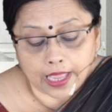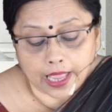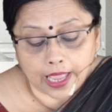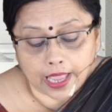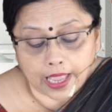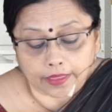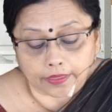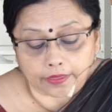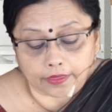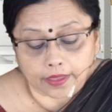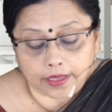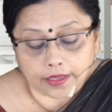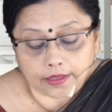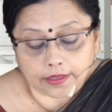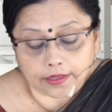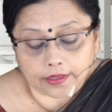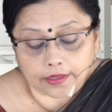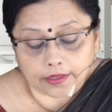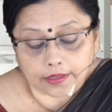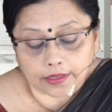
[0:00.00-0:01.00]
and
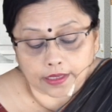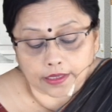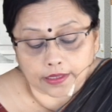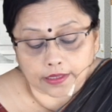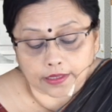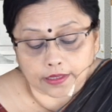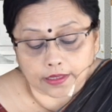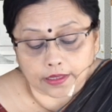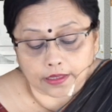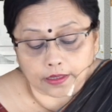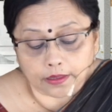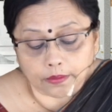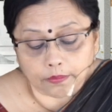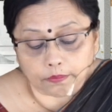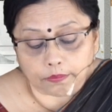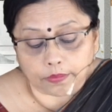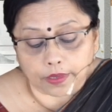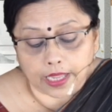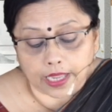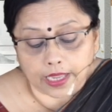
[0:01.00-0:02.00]
this is the
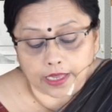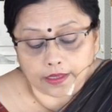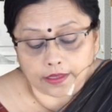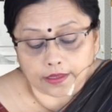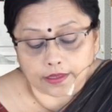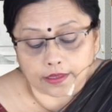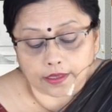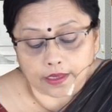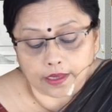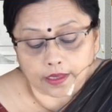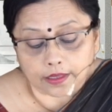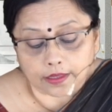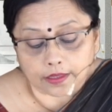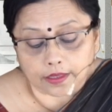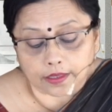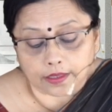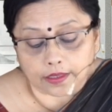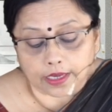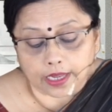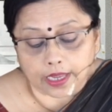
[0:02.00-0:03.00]
place,
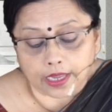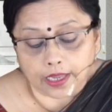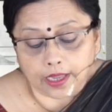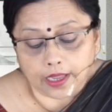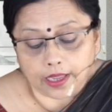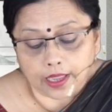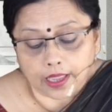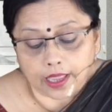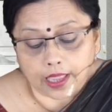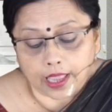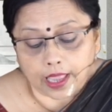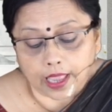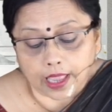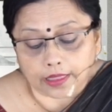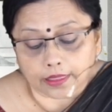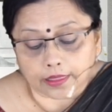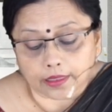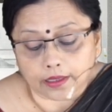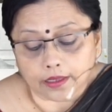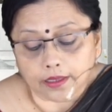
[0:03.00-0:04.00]
the day, and
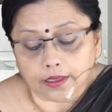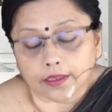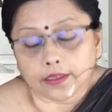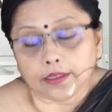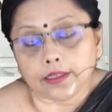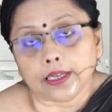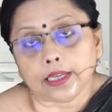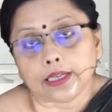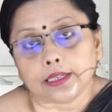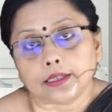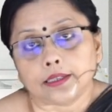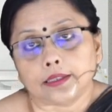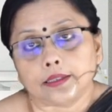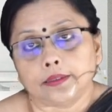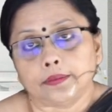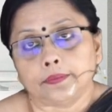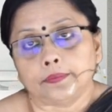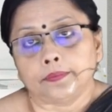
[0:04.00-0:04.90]
the date.